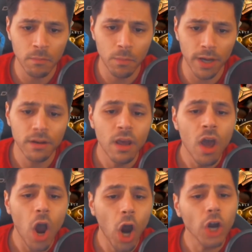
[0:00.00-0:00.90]
But
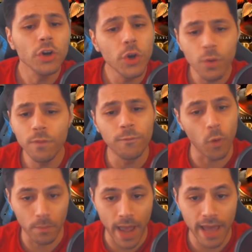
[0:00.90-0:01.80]
our new
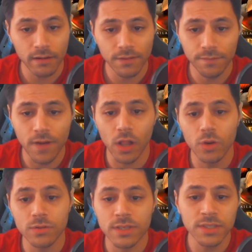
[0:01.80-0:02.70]
format
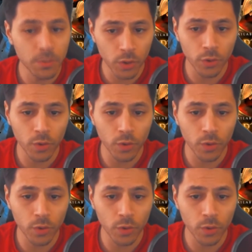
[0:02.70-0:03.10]
follows a similar